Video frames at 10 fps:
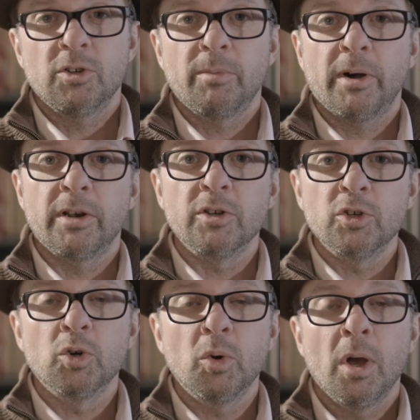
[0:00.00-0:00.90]
you about a
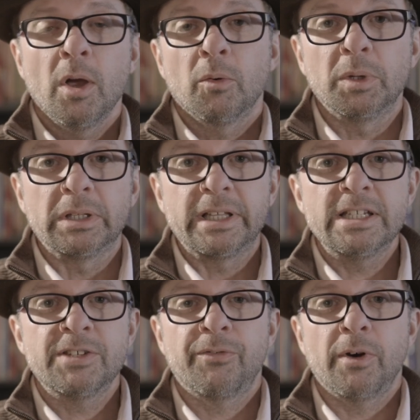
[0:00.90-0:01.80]
new
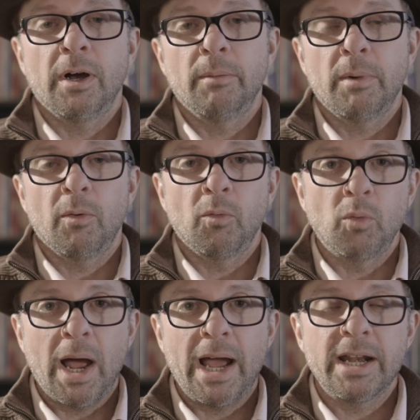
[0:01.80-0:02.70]
release from
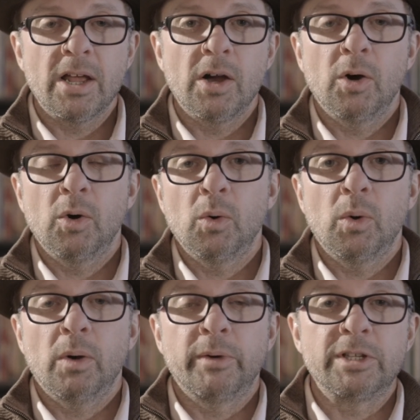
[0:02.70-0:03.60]

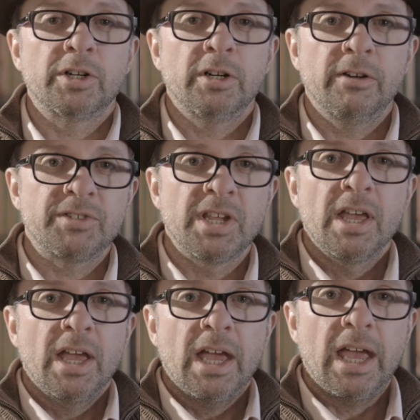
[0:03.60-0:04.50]
Rhino Reserves,
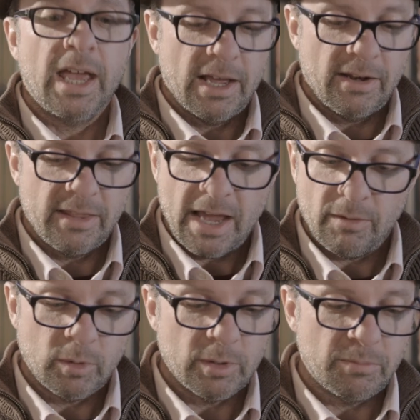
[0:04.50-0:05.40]
and
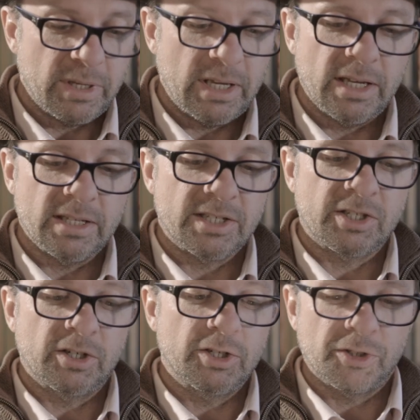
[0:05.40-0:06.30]
that would be
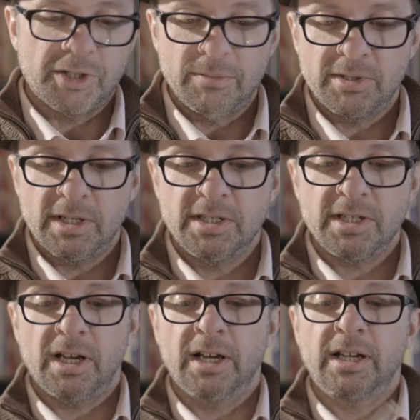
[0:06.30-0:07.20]
Sturgill Simpson's
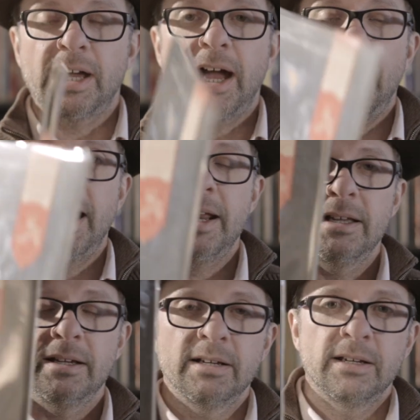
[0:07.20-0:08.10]
A
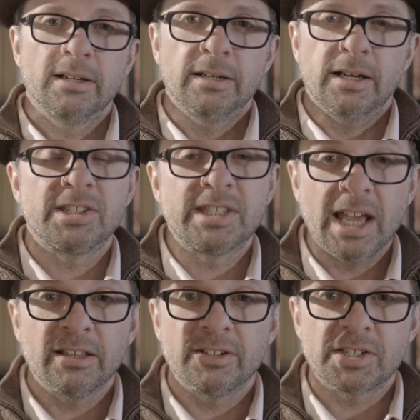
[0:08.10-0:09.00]

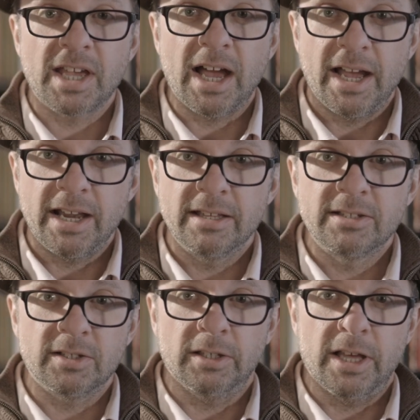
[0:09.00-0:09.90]
Sailor's Guide
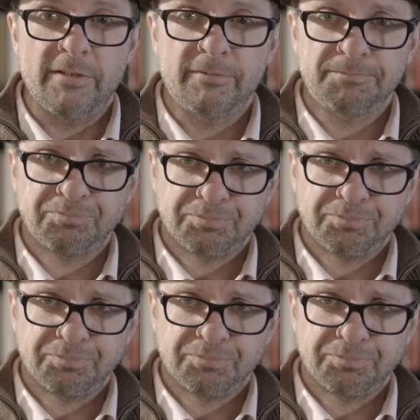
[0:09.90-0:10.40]
to Life.